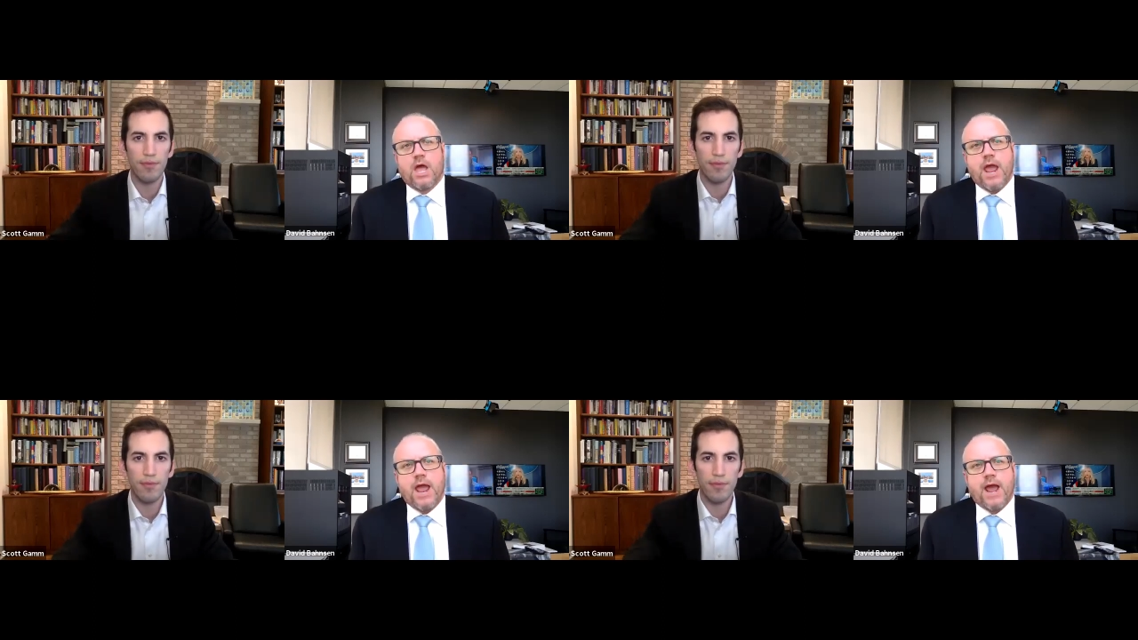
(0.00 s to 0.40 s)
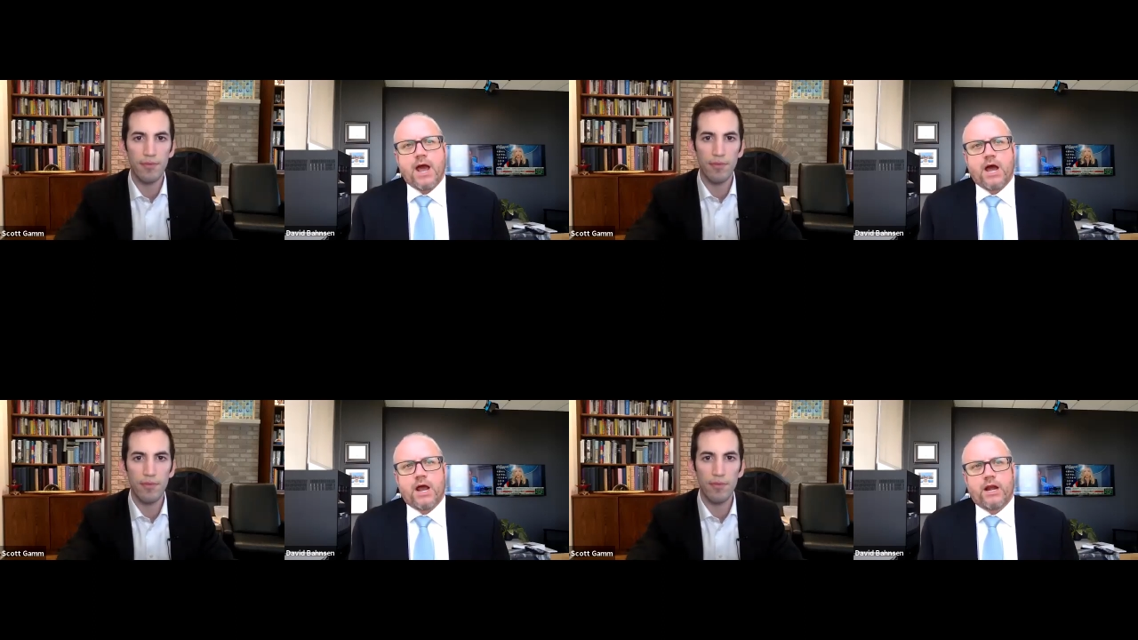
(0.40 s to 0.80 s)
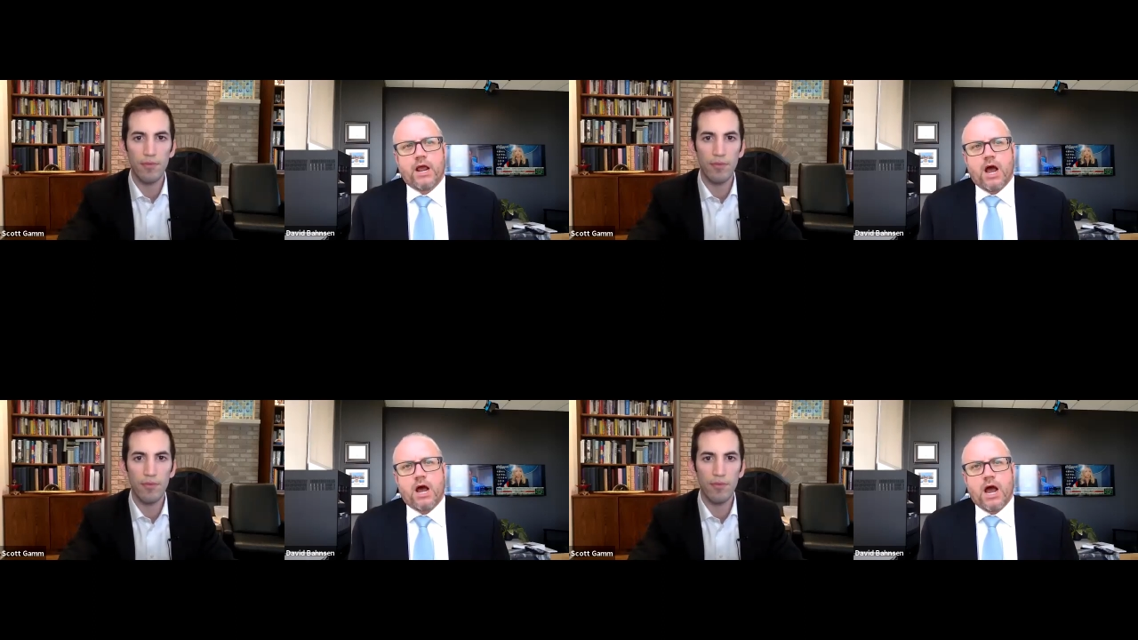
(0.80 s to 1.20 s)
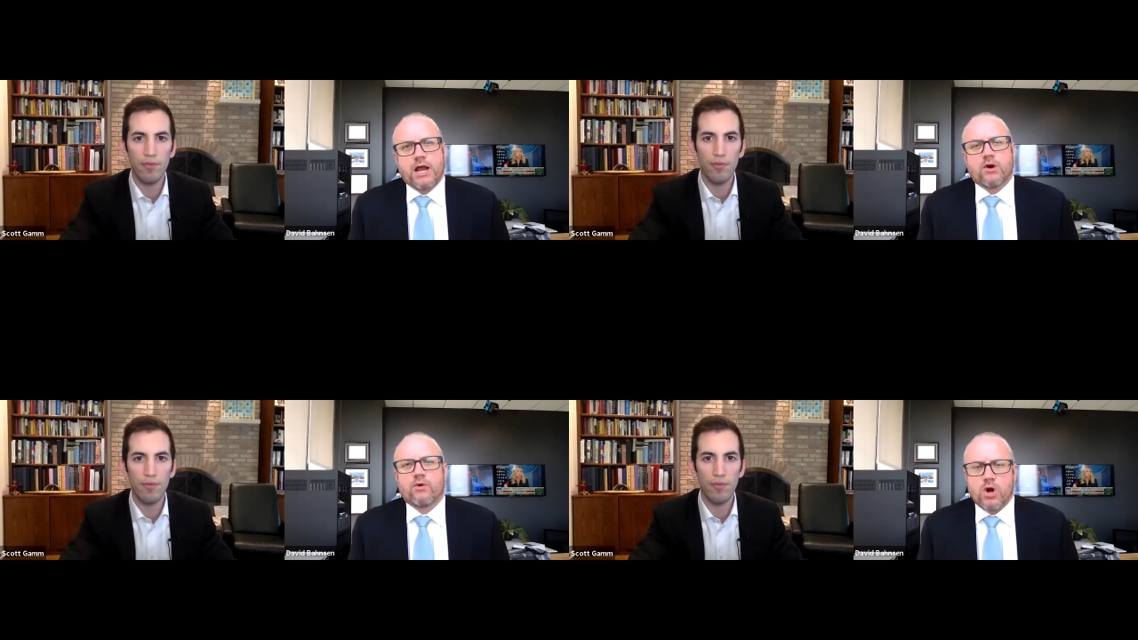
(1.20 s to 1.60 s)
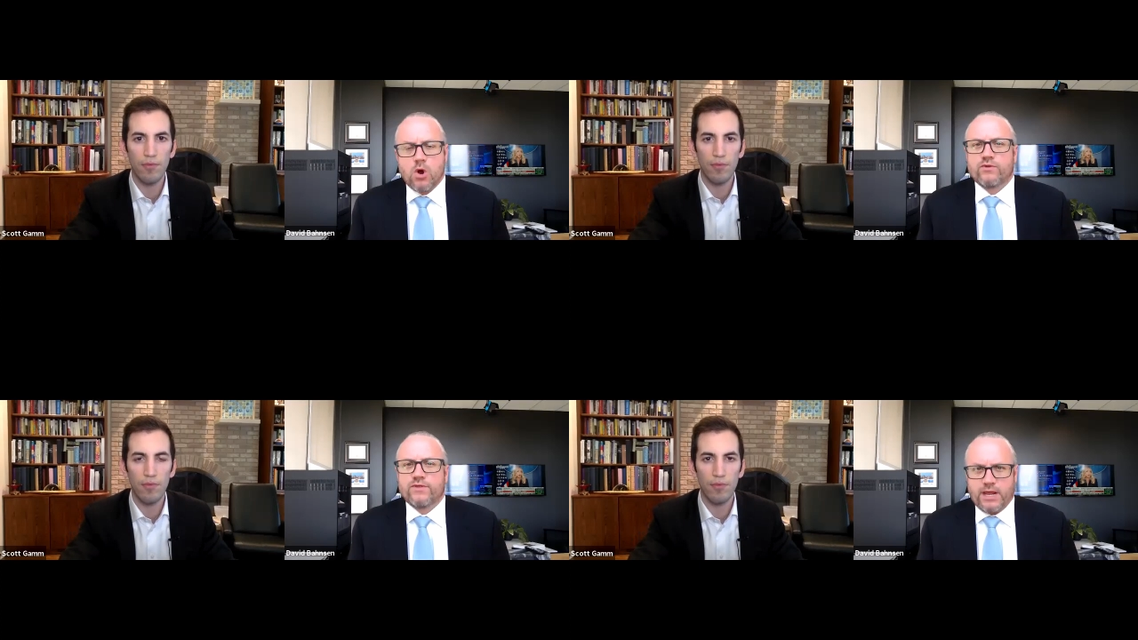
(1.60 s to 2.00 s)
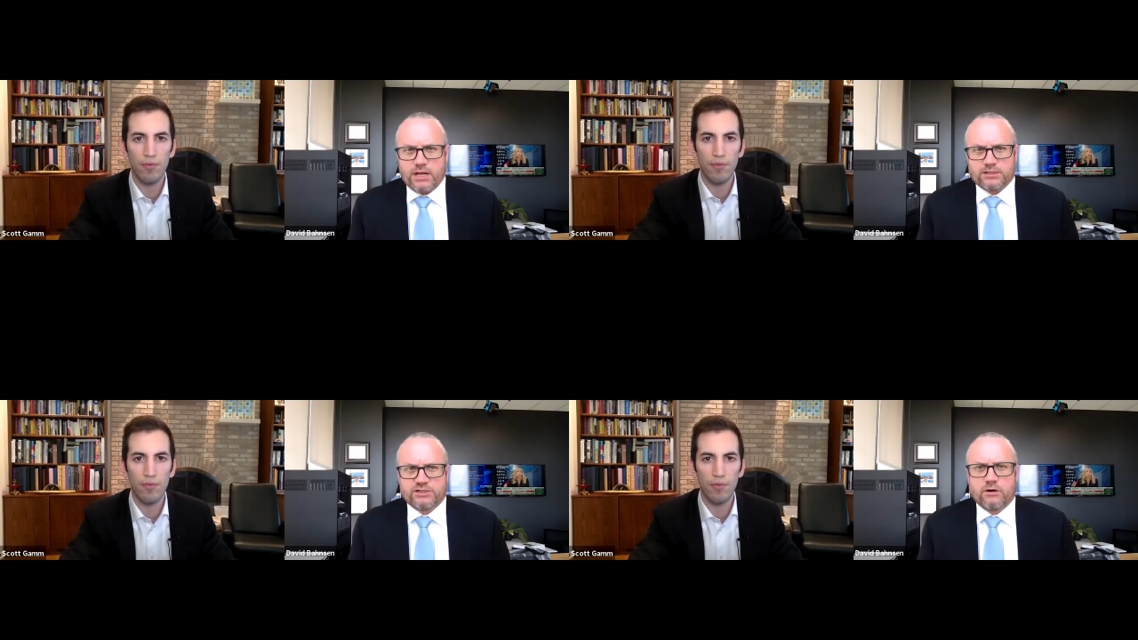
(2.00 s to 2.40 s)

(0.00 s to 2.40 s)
Speaker 1: And uh, I don't know the answer,